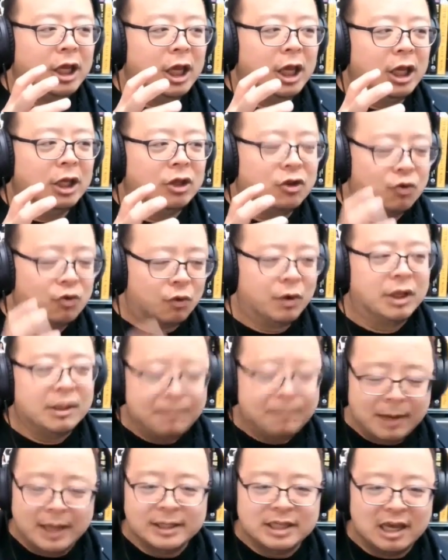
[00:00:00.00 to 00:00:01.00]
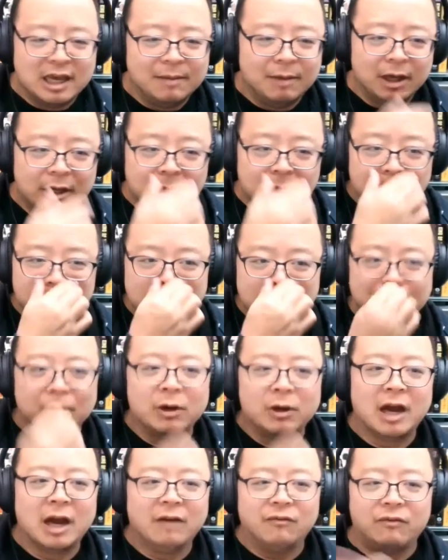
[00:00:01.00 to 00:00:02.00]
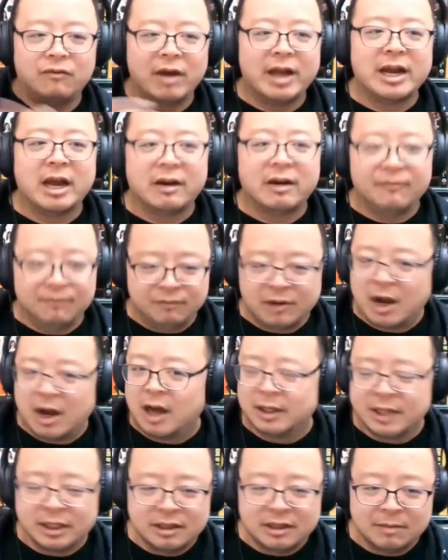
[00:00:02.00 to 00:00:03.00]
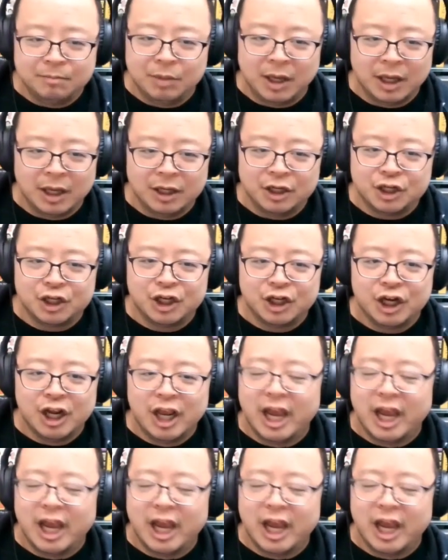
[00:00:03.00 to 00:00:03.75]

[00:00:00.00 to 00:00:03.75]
during the pandemic, people kind of ran out of content to binge,